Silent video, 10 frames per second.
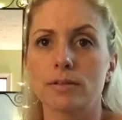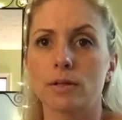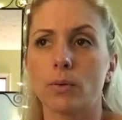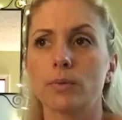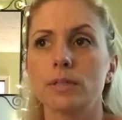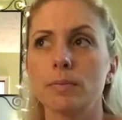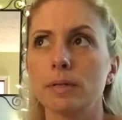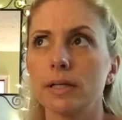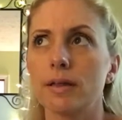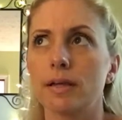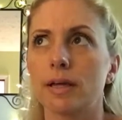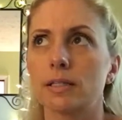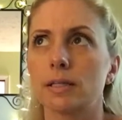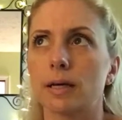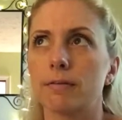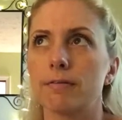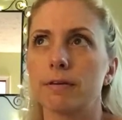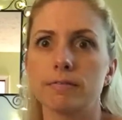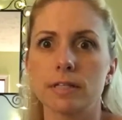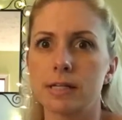So typically I think it's like
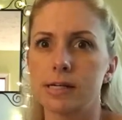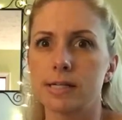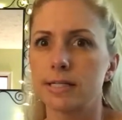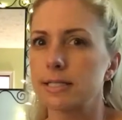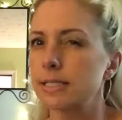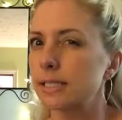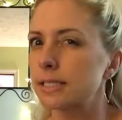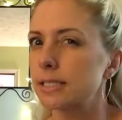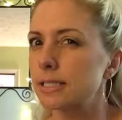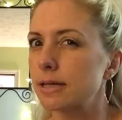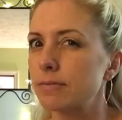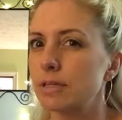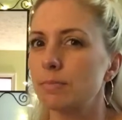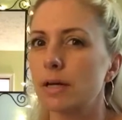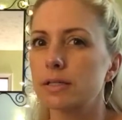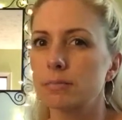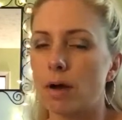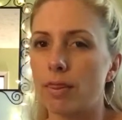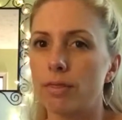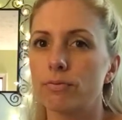15, 16, 17 bucks a
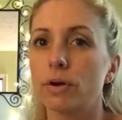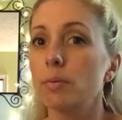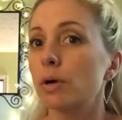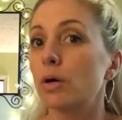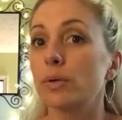month for a book,